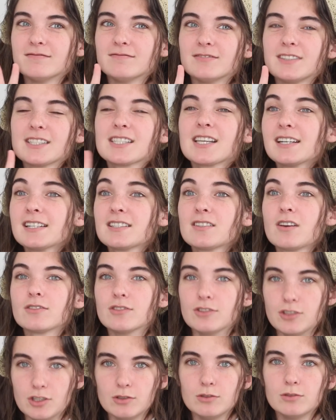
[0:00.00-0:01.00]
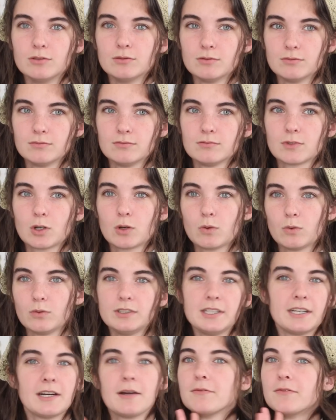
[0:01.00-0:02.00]
the Sunday socks do
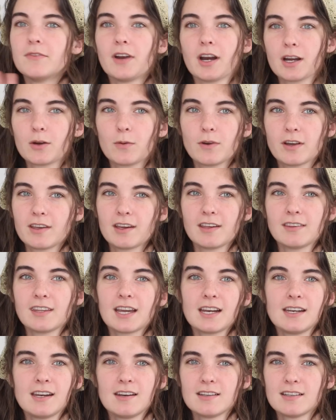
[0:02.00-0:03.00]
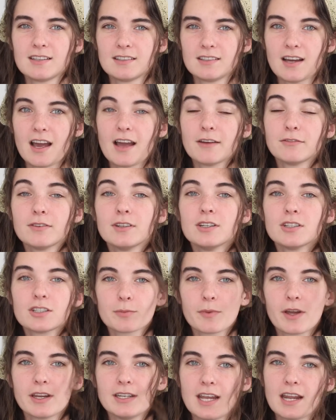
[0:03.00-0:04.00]
knit up very quickly. I think I
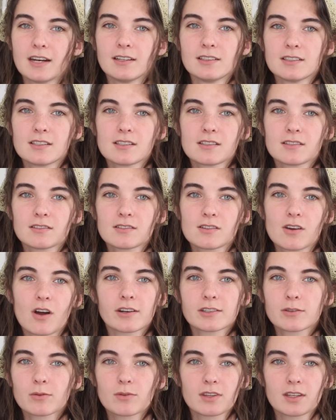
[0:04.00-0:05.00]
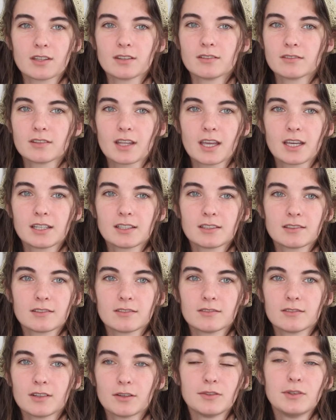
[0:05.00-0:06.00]
finished my Nana's socks within like
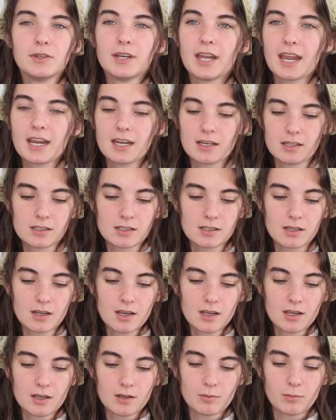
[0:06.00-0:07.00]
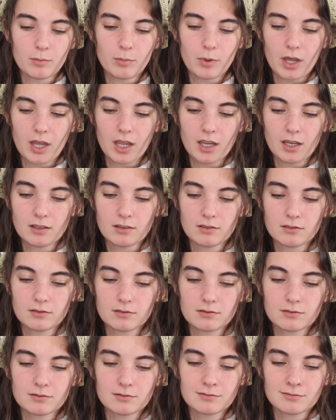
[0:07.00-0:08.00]
a few days, but
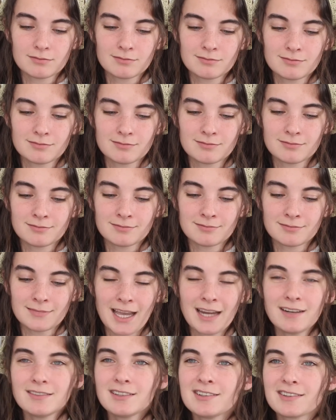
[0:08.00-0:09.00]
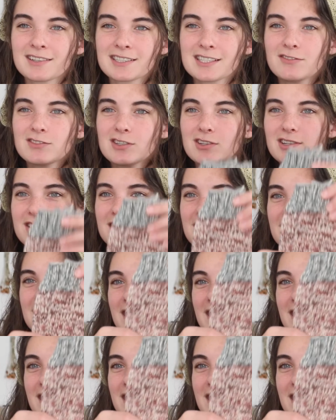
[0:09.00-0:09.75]
I don't know, because I'm so used to